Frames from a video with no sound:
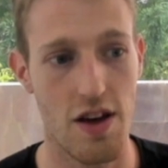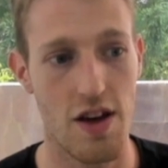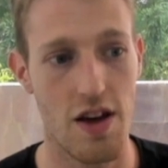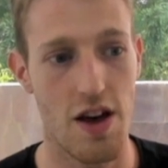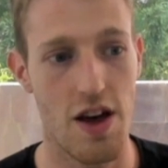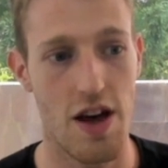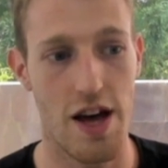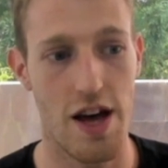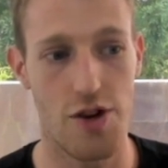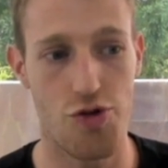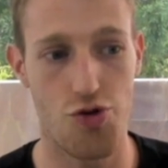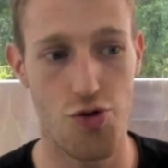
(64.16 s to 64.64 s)

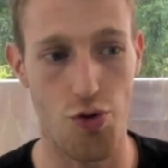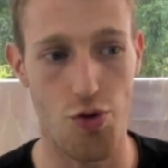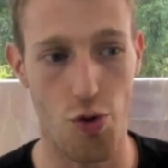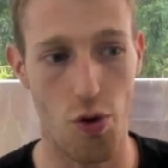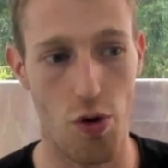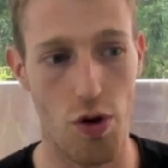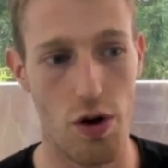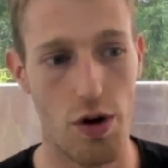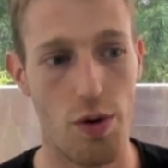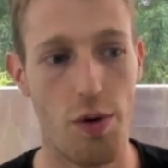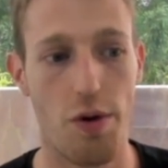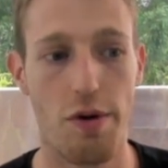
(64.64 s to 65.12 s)
and
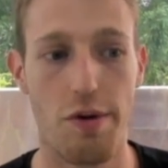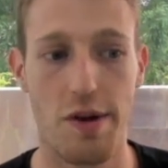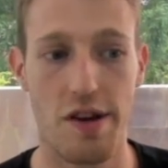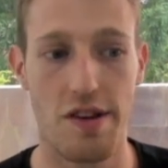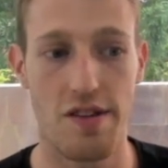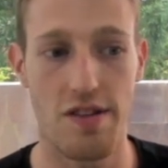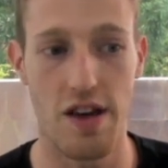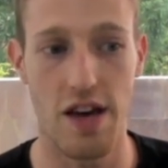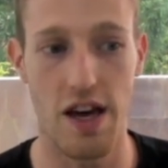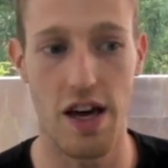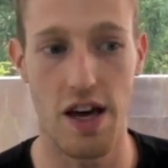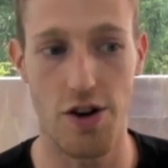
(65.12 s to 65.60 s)
draw, where we
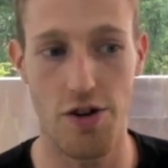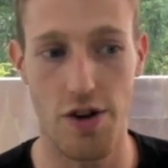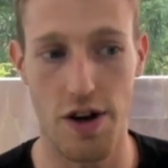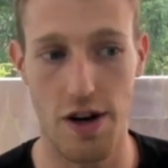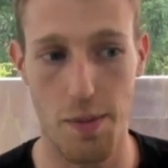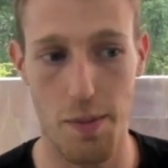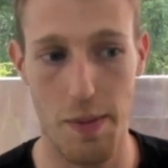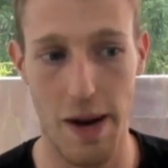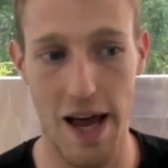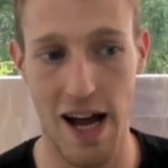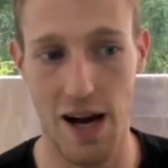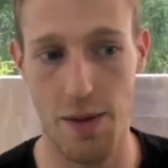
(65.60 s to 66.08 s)
say create
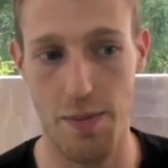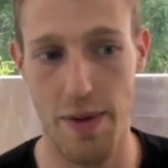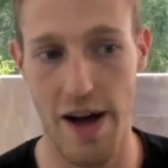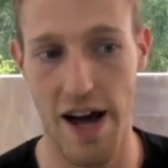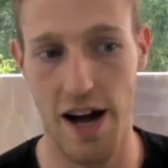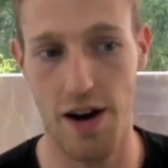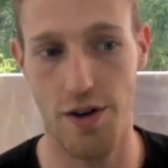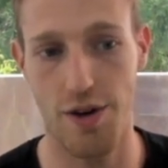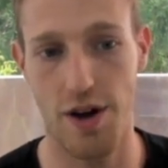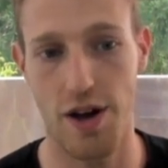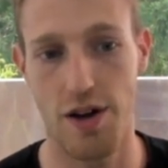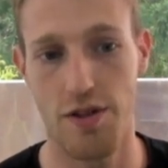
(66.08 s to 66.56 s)
a black
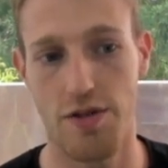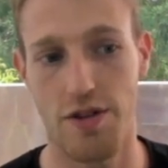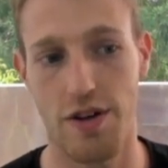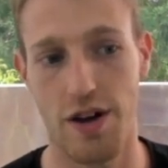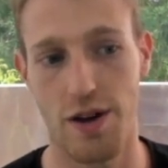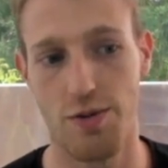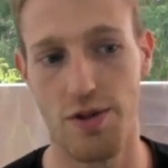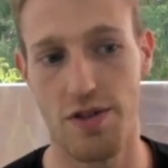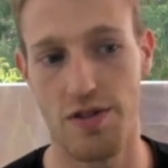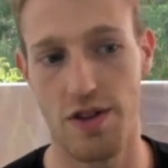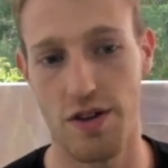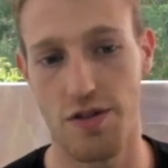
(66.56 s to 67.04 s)
background and
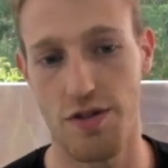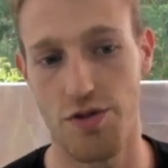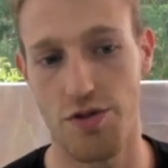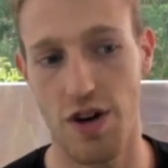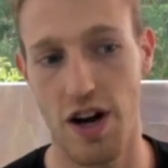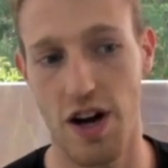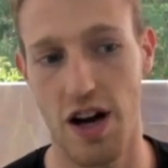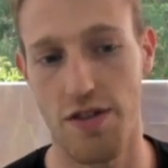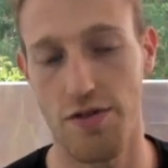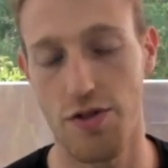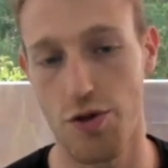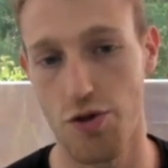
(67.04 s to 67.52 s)
we say
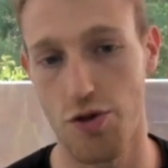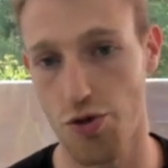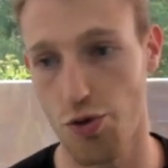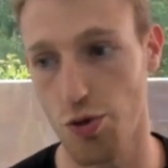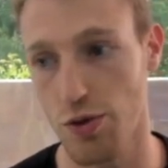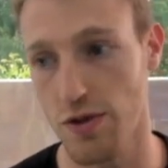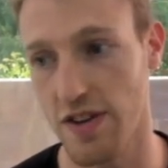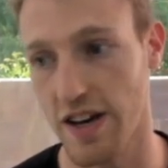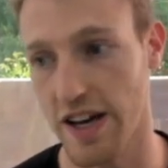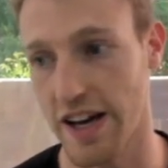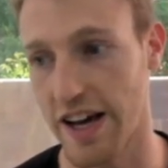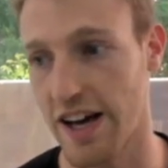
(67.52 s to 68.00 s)
strive.draw
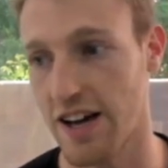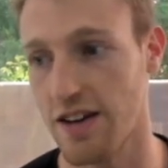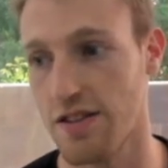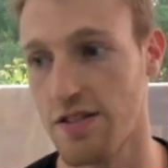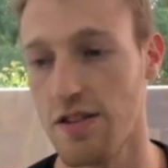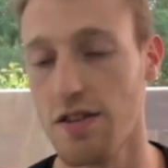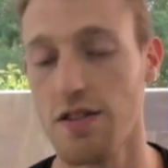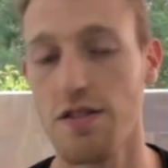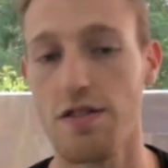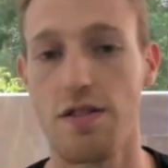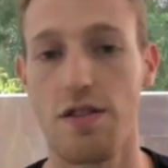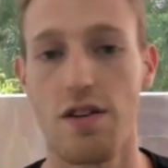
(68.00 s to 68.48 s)
tick
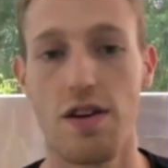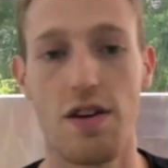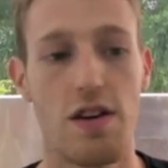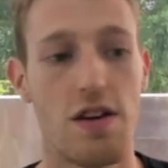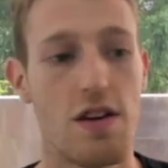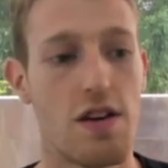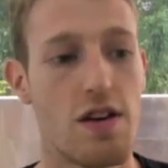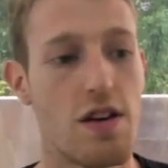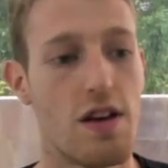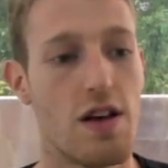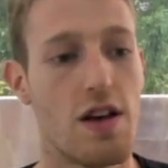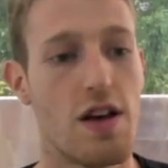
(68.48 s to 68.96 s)
axes.
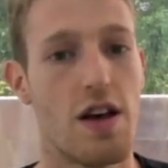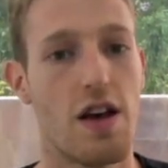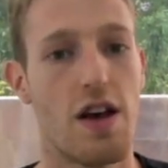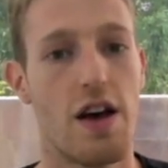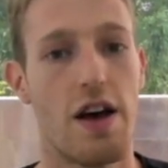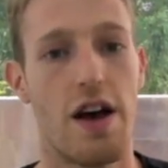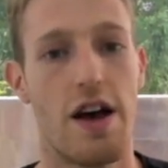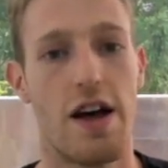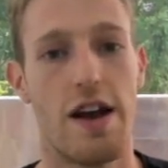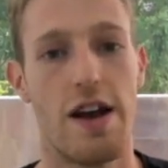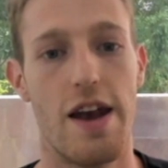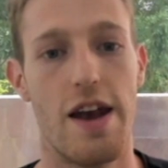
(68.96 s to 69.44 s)

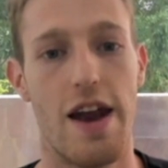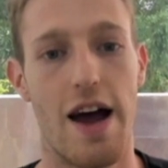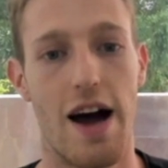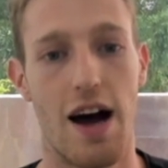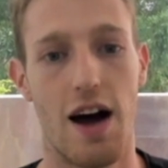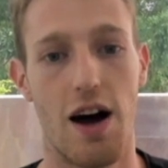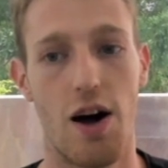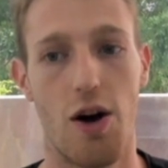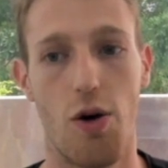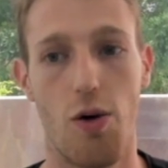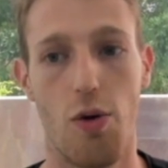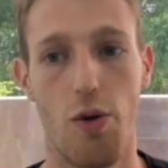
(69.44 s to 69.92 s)

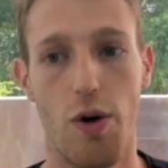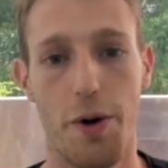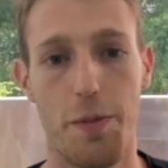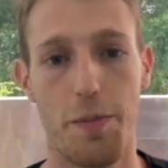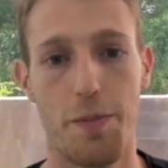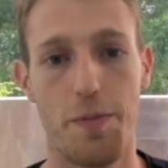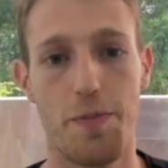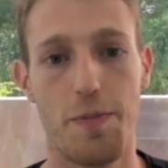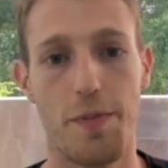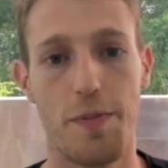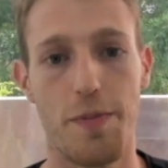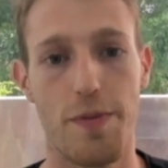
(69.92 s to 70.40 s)

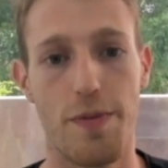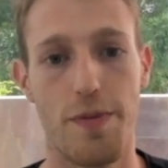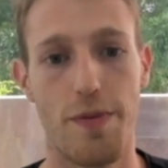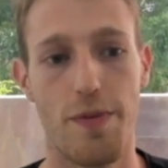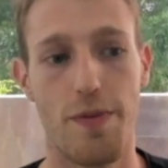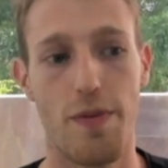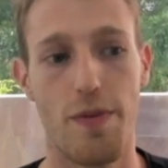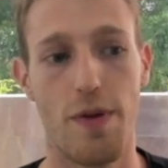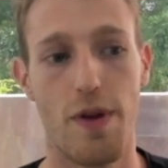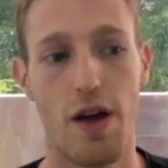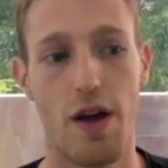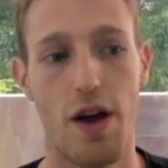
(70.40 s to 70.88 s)
Now,
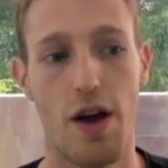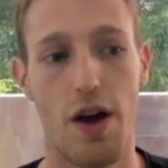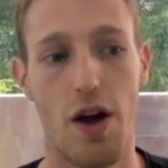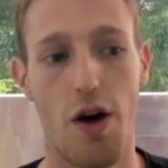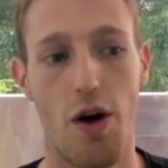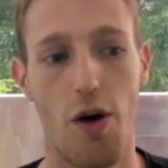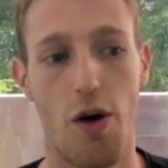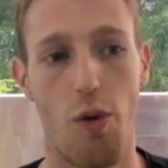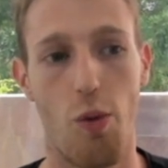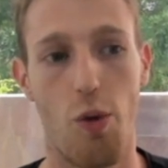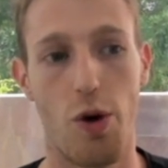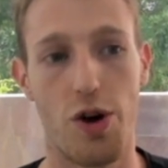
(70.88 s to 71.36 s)

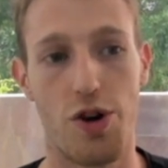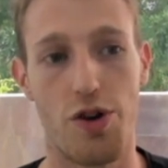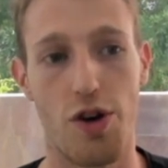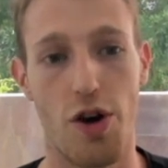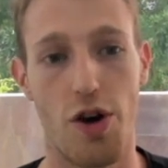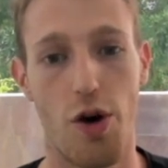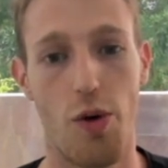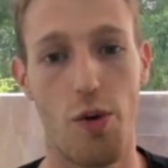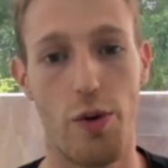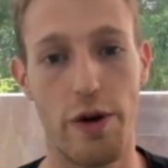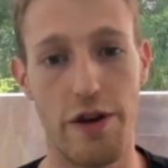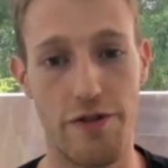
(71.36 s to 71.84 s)
what
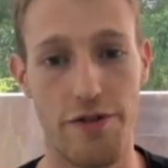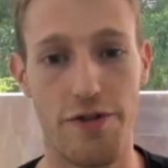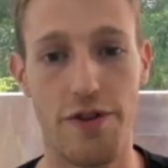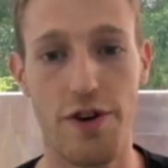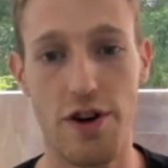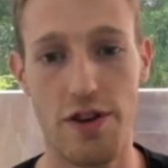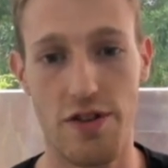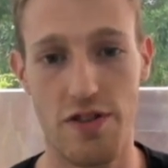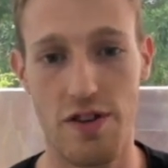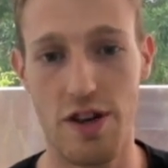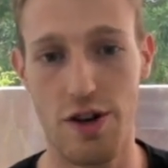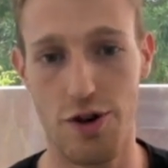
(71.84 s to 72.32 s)
we
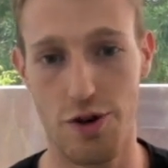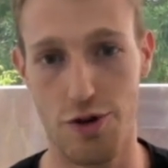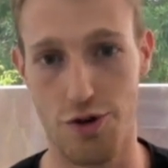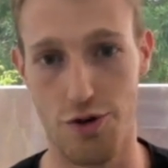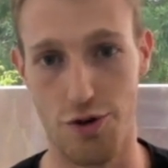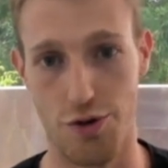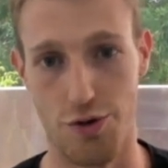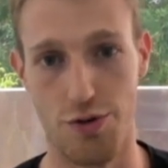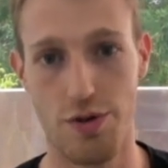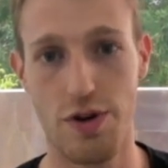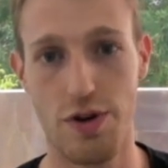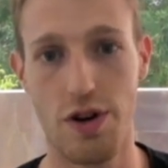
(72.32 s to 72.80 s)
first need to
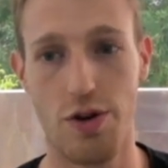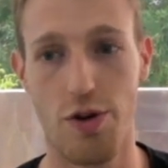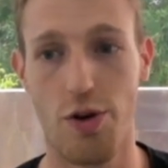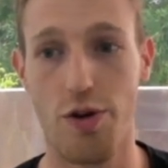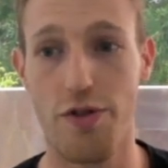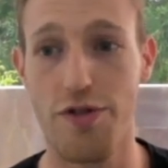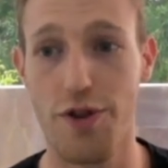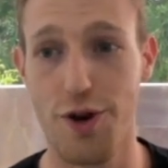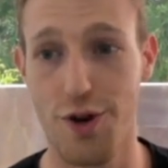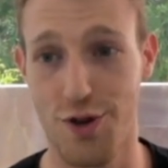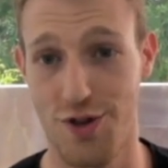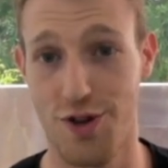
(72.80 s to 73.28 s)
do, or
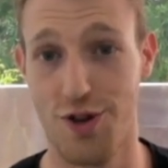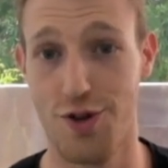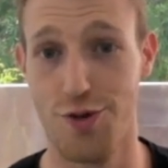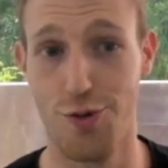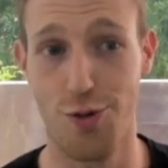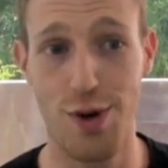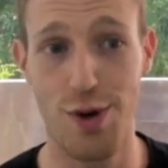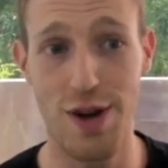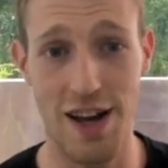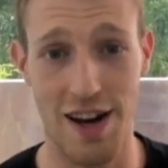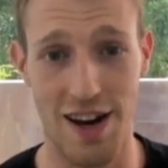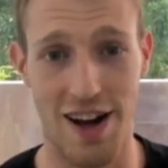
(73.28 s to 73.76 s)
first need to
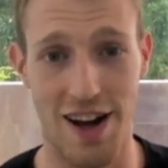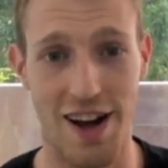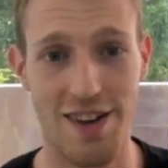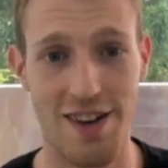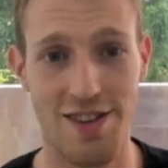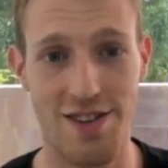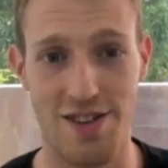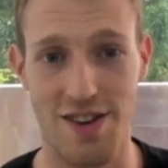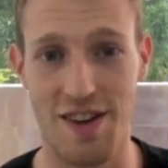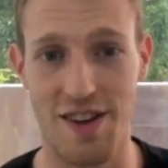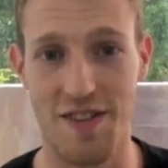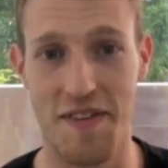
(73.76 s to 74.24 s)

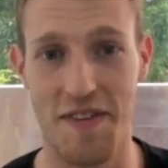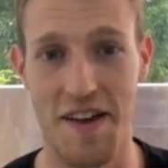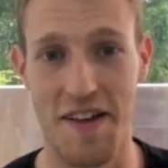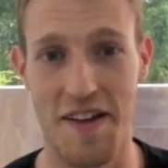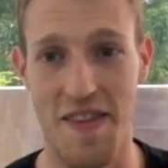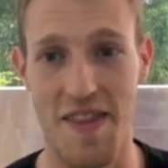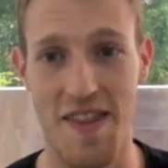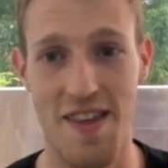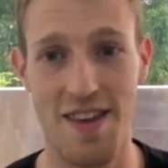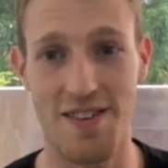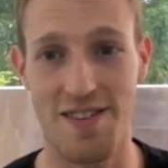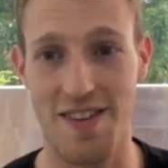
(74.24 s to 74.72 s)
realize, is
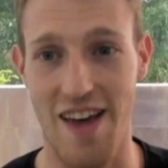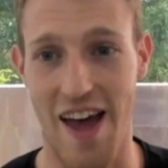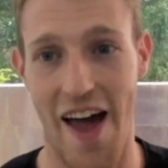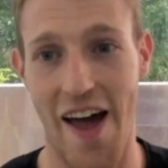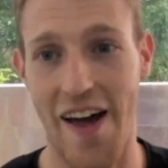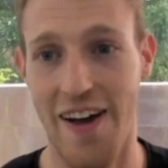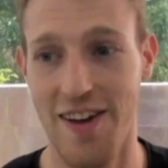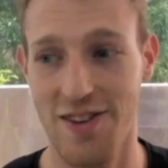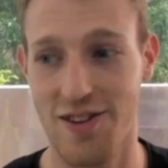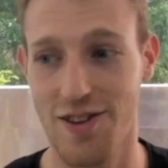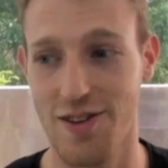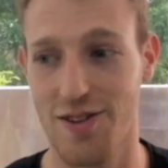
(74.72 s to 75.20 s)
that this
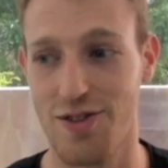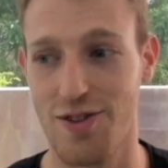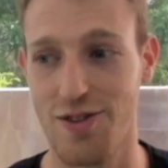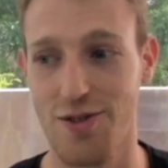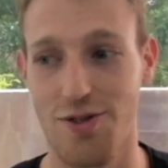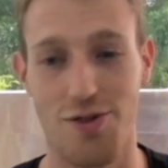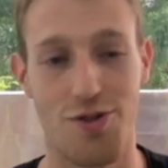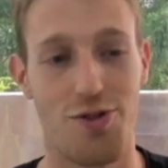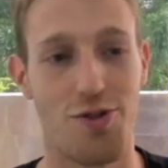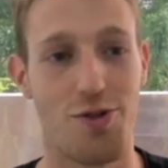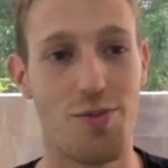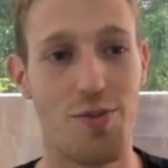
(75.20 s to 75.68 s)
axis
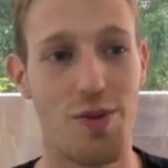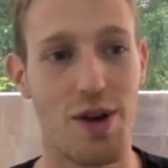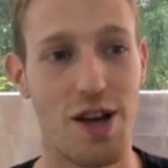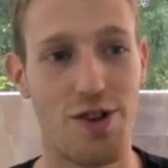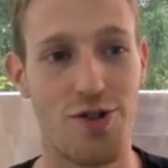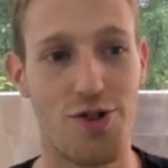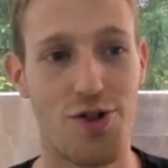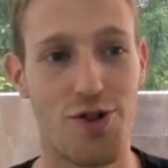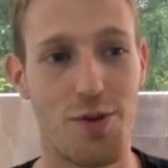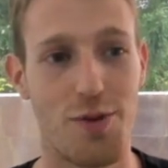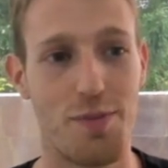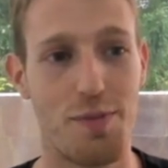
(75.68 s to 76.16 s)
system
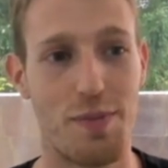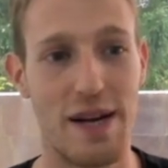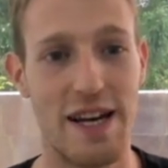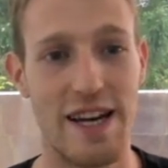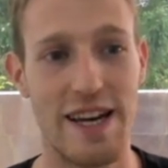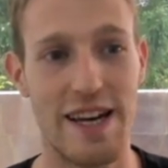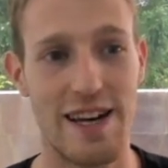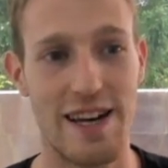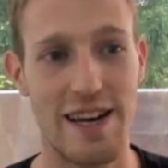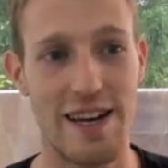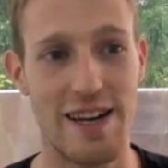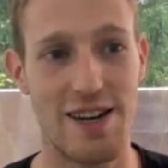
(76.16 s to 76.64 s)
is
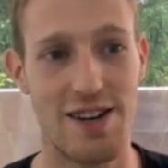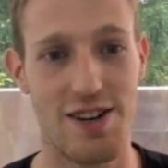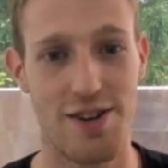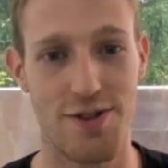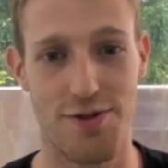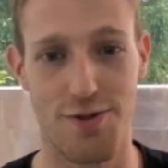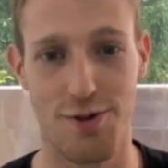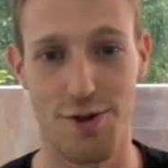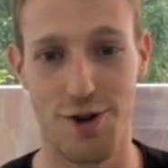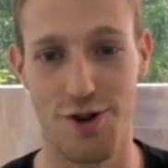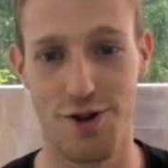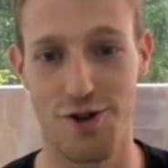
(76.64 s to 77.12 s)
completely
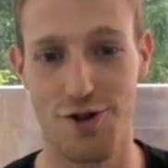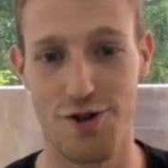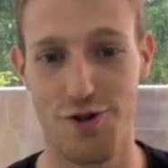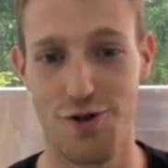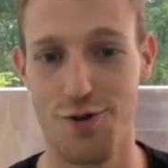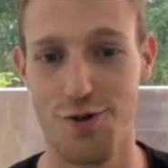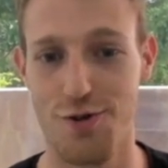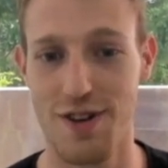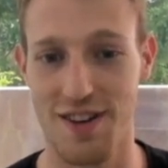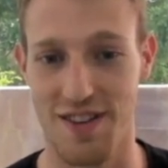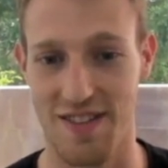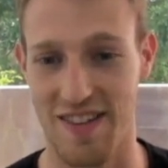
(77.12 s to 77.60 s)
different
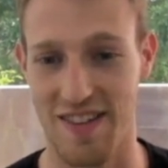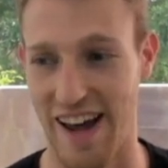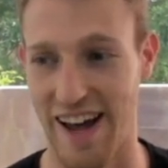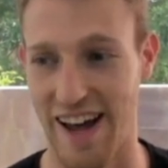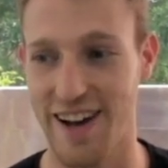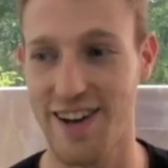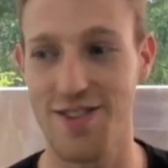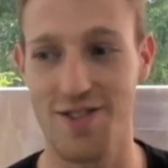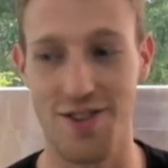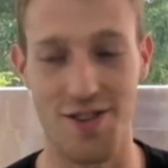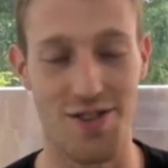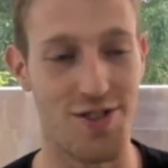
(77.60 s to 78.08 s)
to this
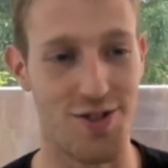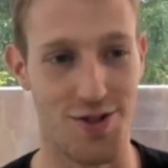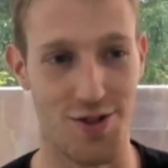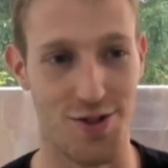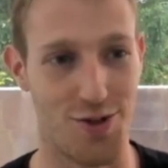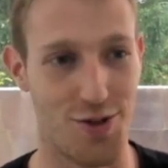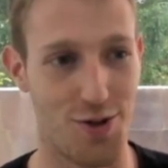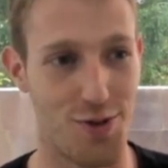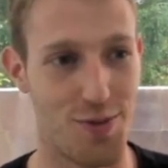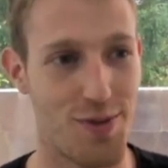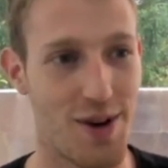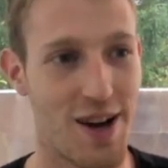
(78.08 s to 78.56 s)
axis
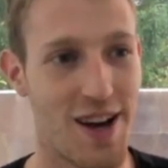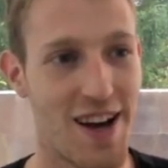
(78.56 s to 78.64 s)
system.